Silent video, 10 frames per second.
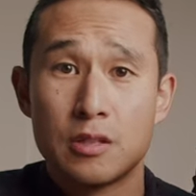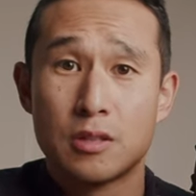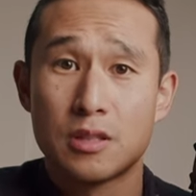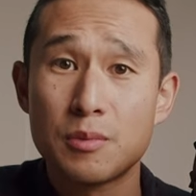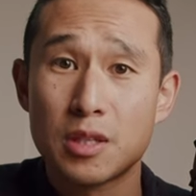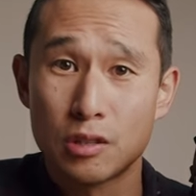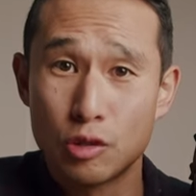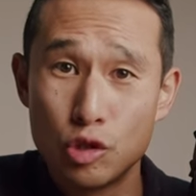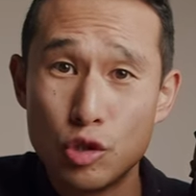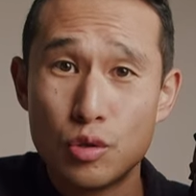So some of the
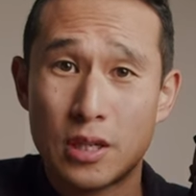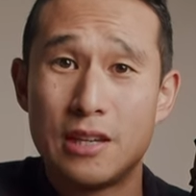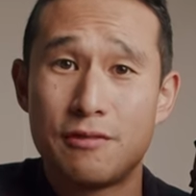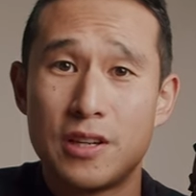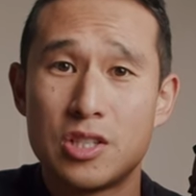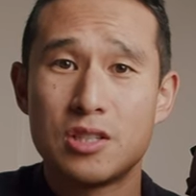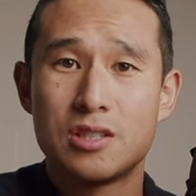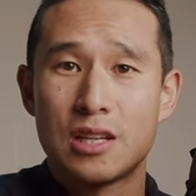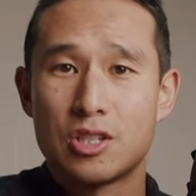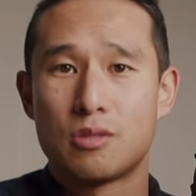new key
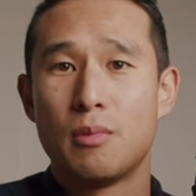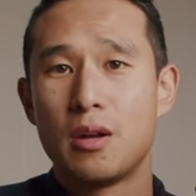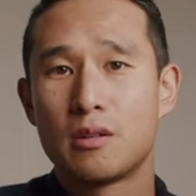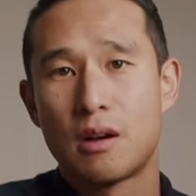features that Shimoda